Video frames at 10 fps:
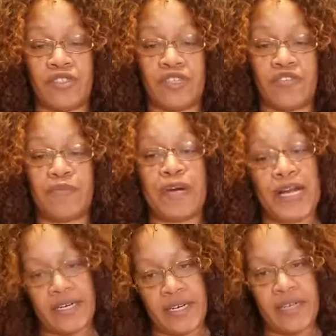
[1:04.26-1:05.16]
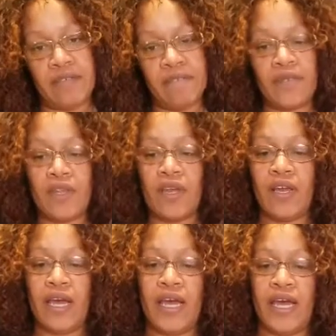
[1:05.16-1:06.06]
service, but I did.
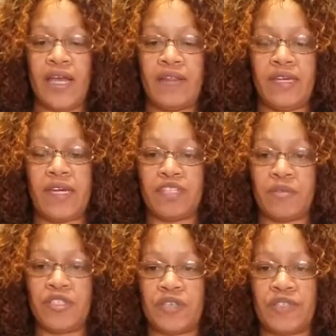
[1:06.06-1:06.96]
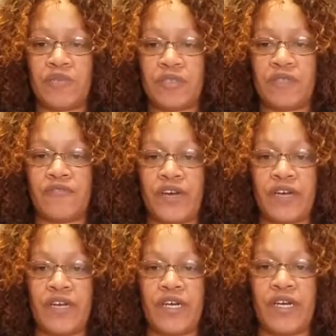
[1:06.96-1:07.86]
And the customer service was
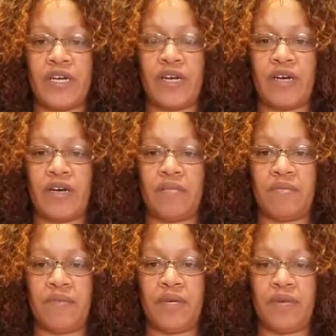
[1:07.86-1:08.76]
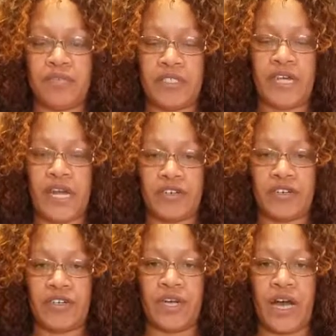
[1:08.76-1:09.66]
very up to standard.